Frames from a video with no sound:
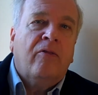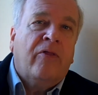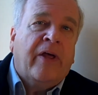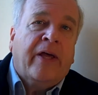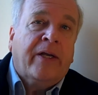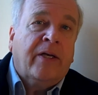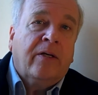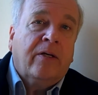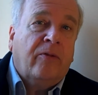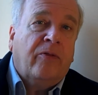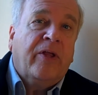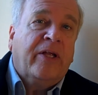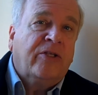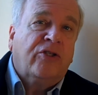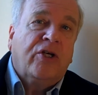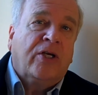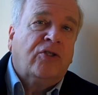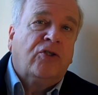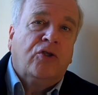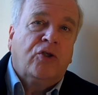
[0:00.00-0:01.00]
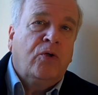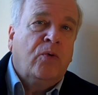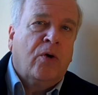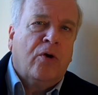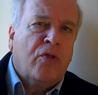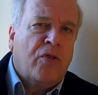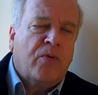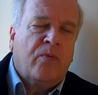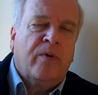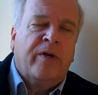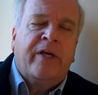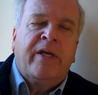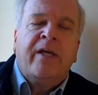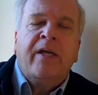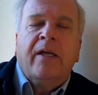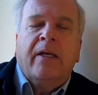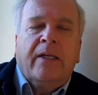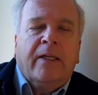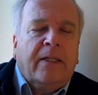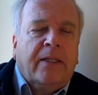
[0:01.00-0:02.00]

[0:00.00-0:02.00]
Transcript: than just 2 or 3.